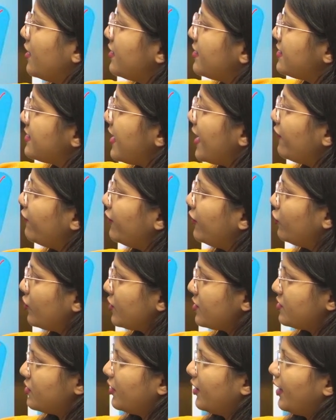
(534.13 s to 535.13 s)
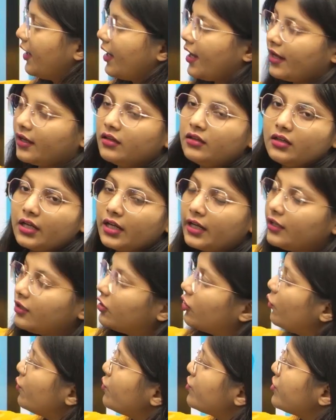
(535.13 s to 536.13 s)
safe and trusted AI,
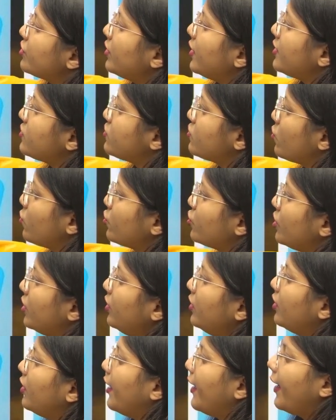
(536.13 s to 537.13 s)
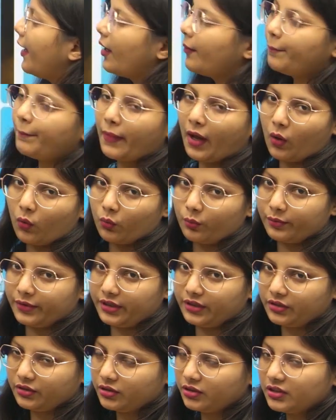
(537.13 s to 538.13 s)
inclusion and social empowerment.
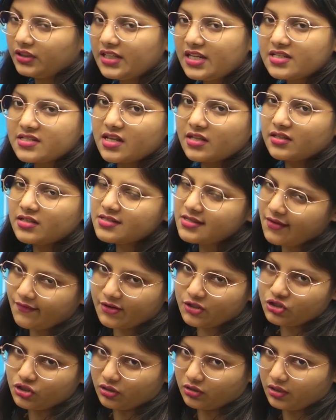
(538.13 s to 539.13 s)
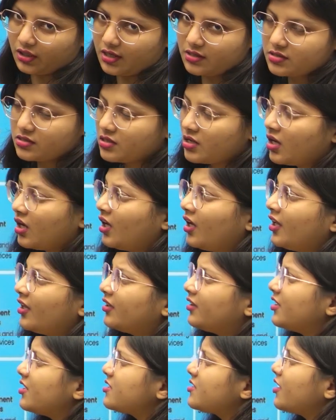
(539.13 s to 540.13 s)
These are the 7 chakras.
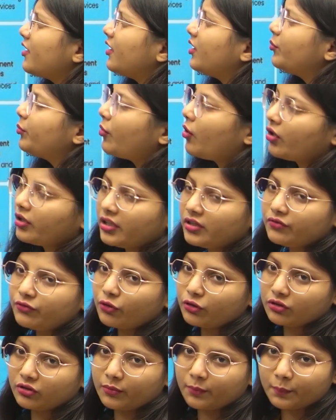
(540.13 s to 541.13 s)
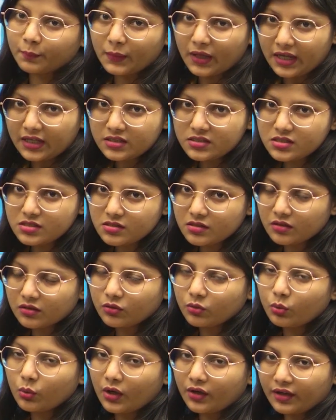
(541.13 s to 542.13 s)
These are important for the mains
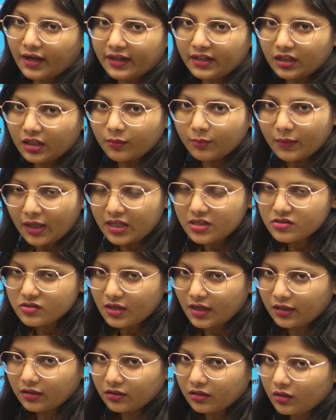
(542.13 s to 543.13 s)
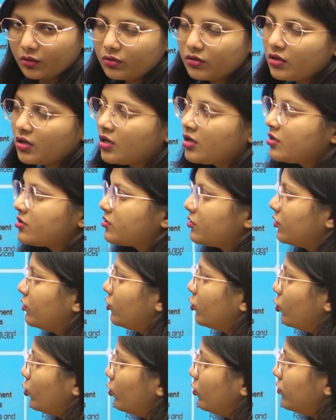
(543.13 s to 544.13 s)
who are writing mains right now. So
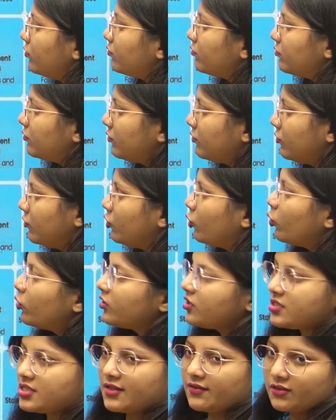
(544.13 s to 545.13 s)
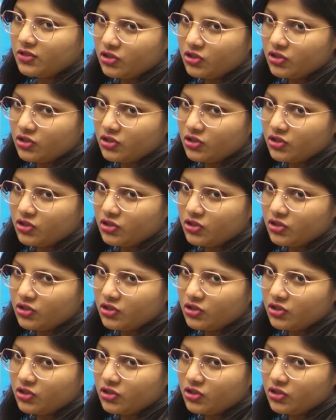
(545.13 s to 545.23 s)
do know the 7